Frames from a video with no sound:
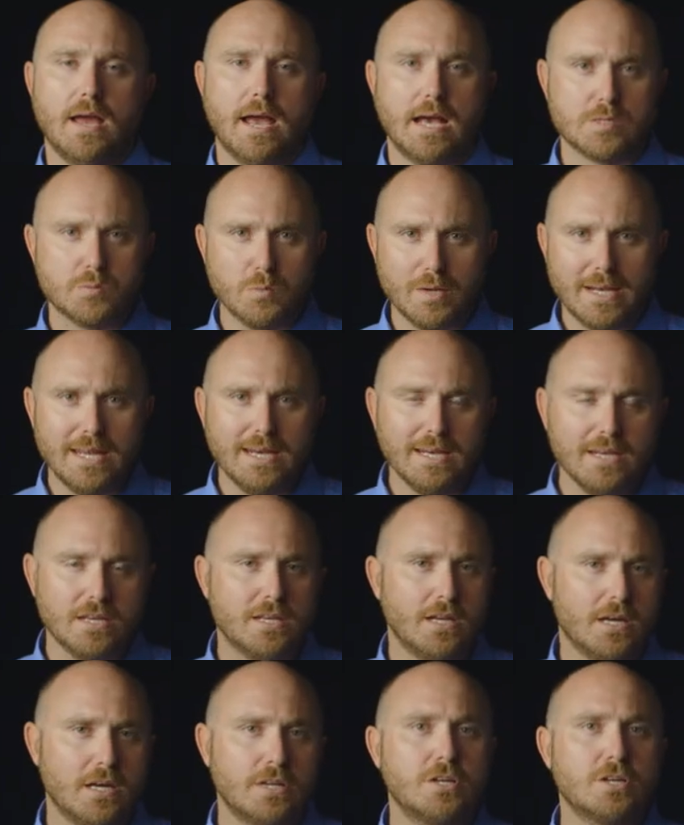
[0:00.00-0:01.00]
As we get
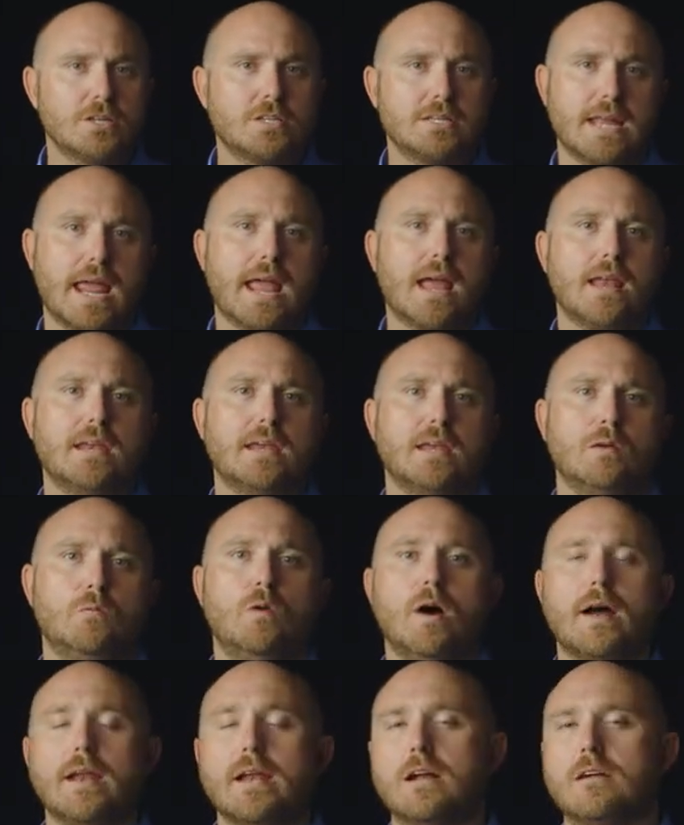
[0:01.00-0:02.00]
into understanding
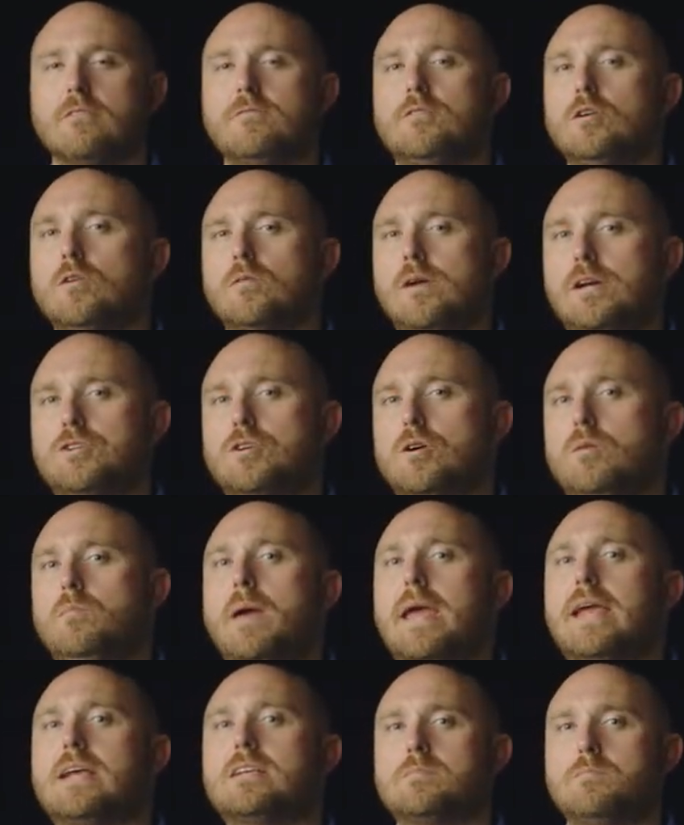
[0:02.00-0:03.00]
what air fuel ratio
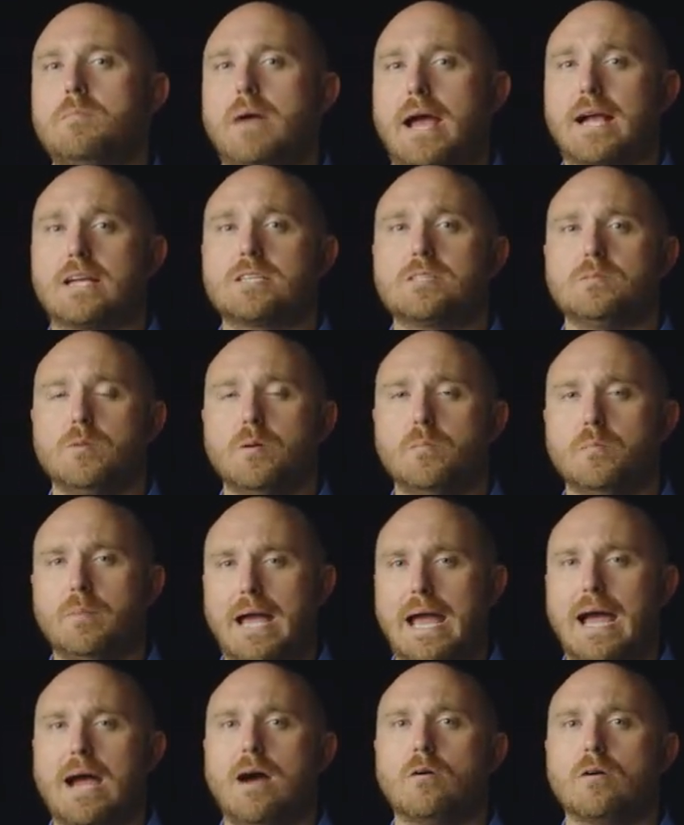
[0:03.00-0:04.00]
makes maximum
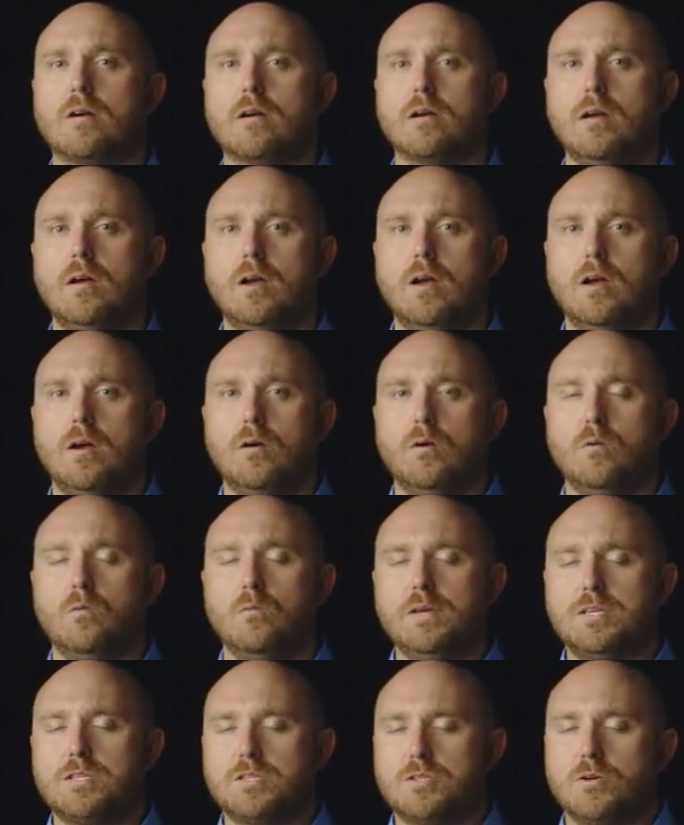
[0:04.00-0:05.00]
power,
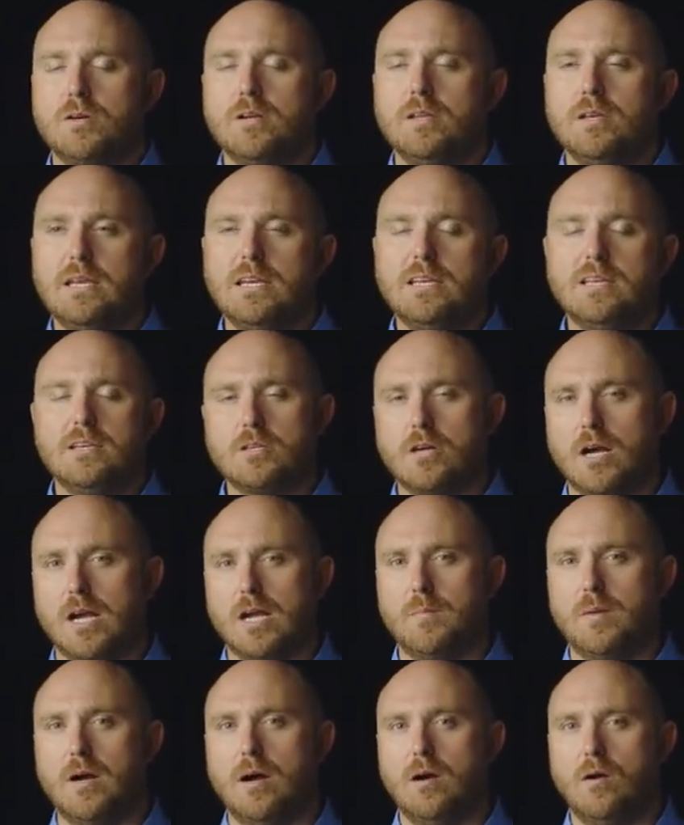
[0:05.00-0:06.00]
we sort of need to
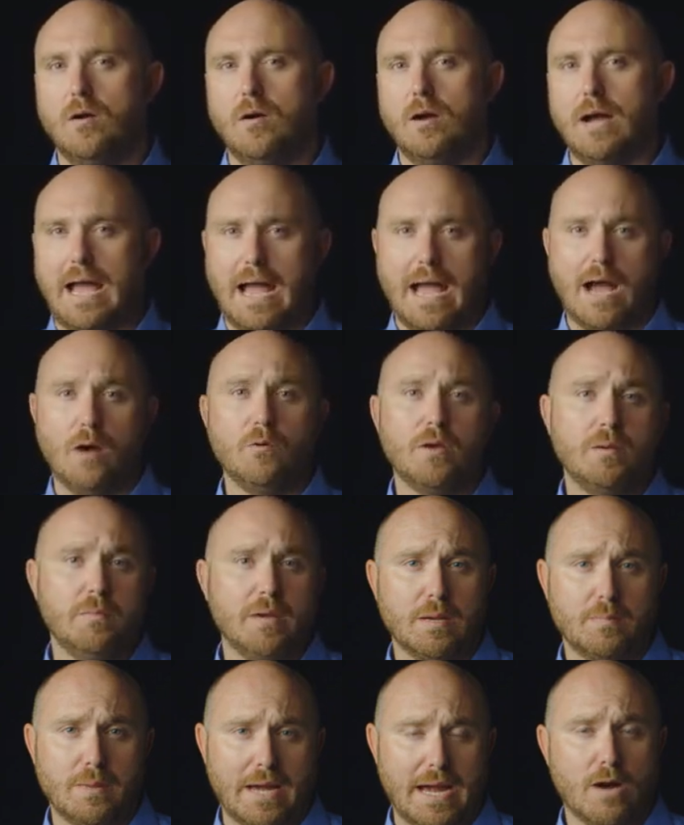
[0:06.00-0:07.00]
talk about how we
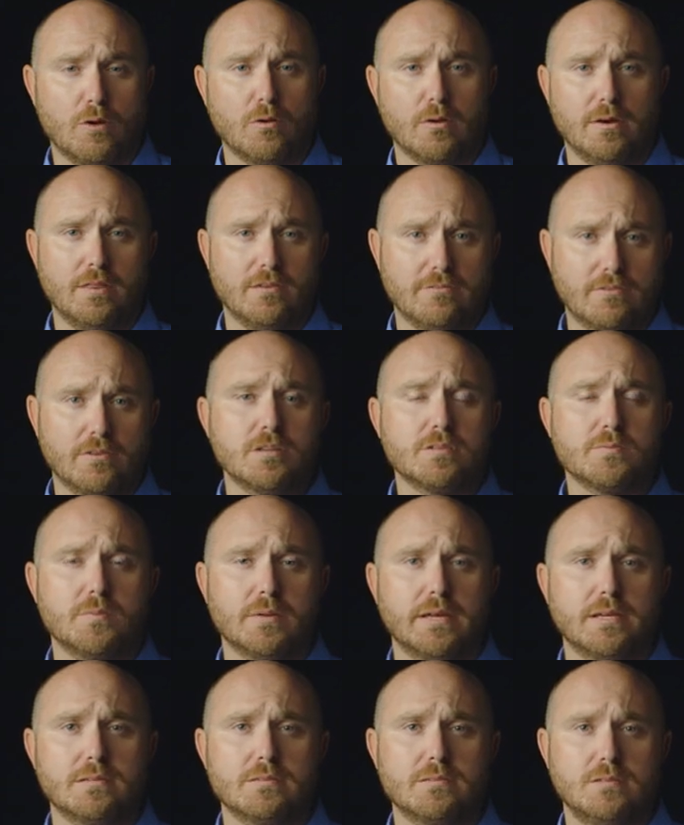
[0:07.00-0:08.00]
make power in the first
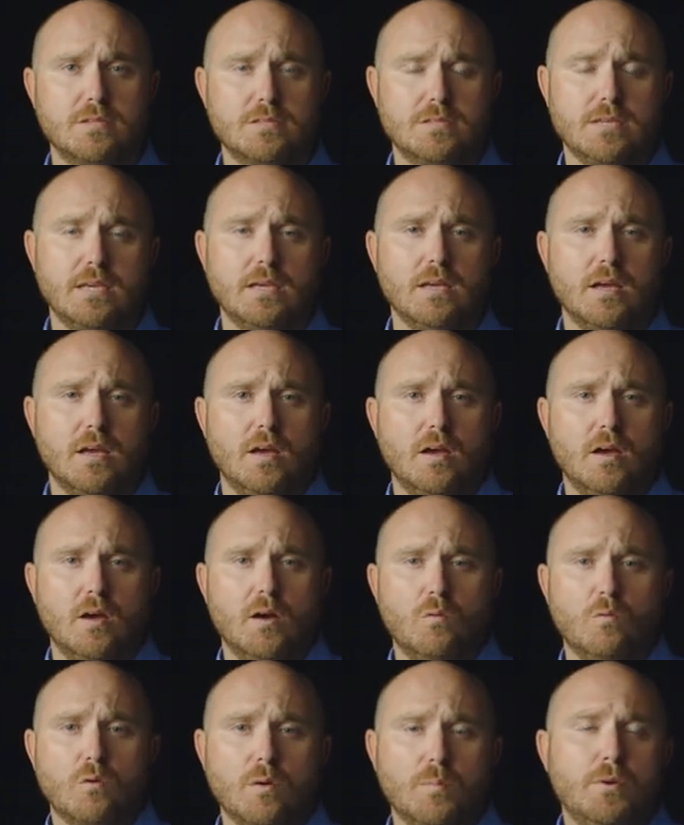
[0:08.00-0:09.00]
place. You see,
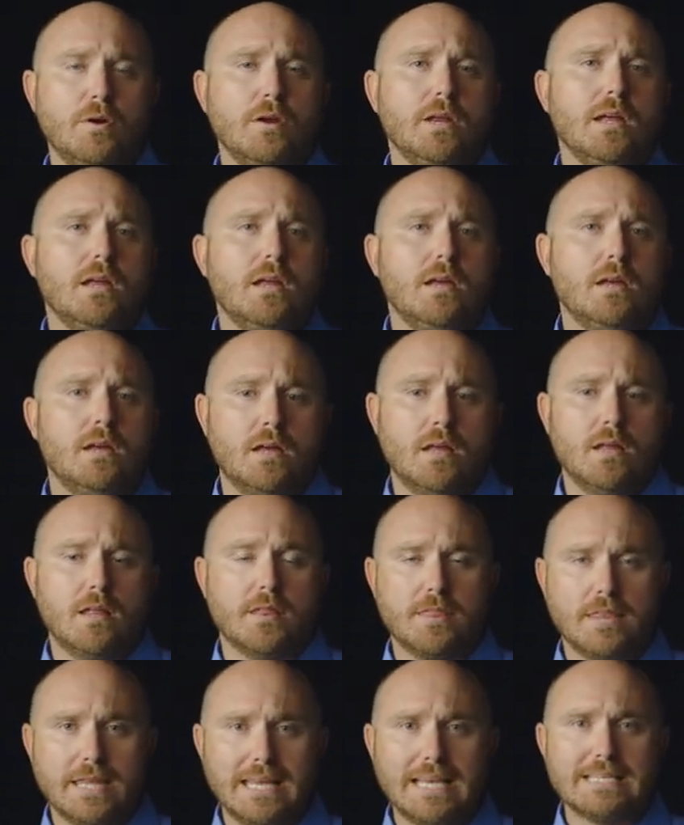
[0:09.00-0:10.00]
we're putting
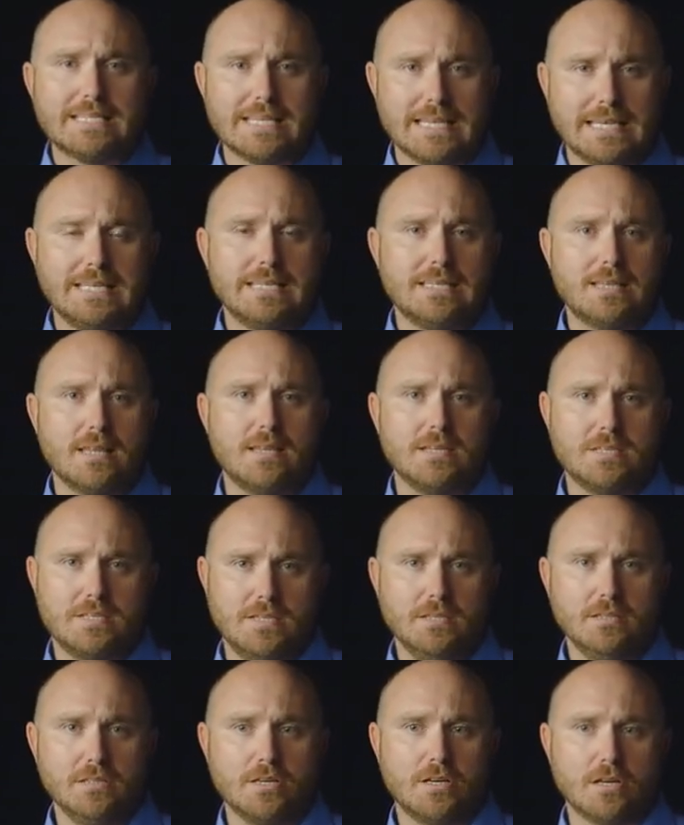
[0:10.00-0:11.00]
things into the
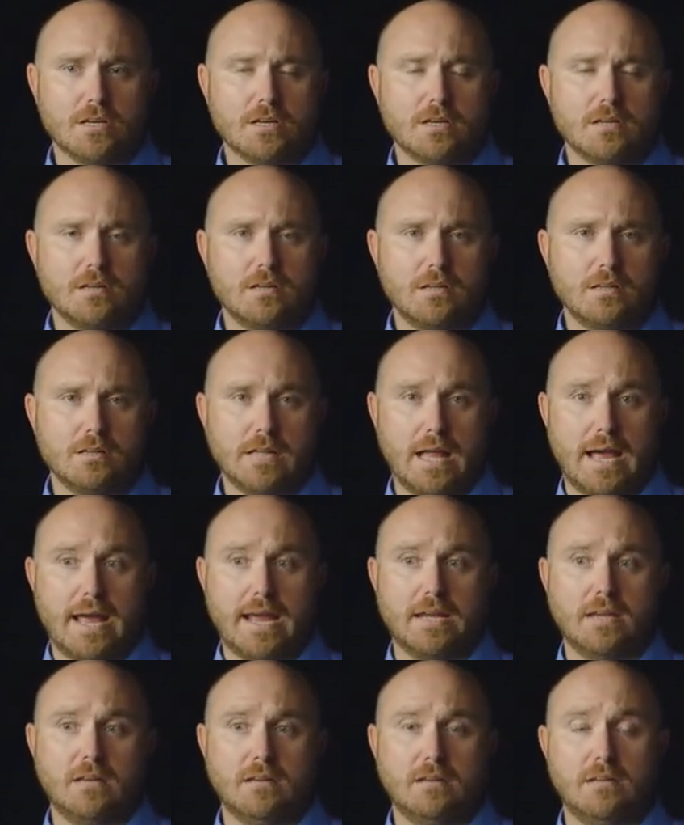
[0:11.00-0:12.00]
cylinder,
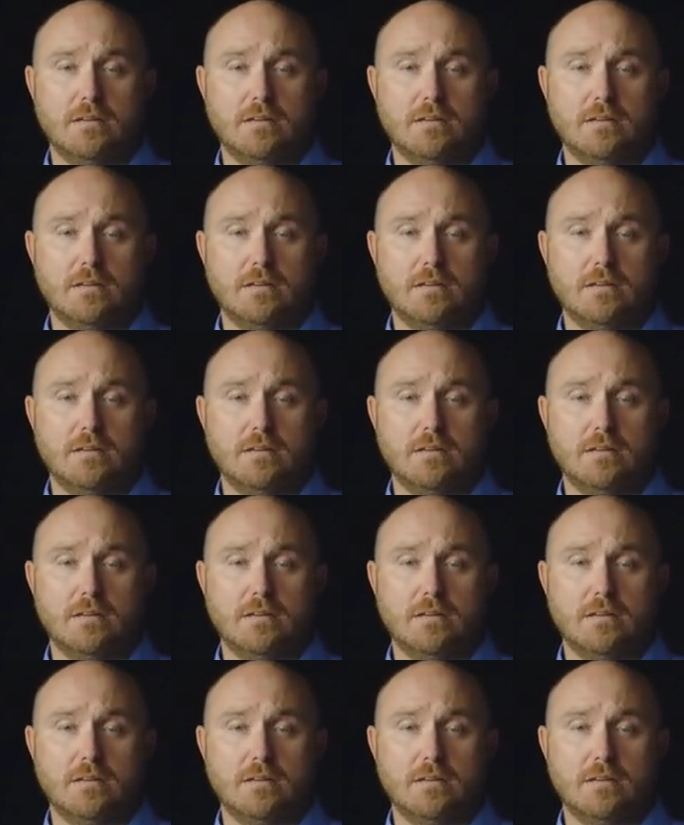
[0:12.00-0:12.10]
like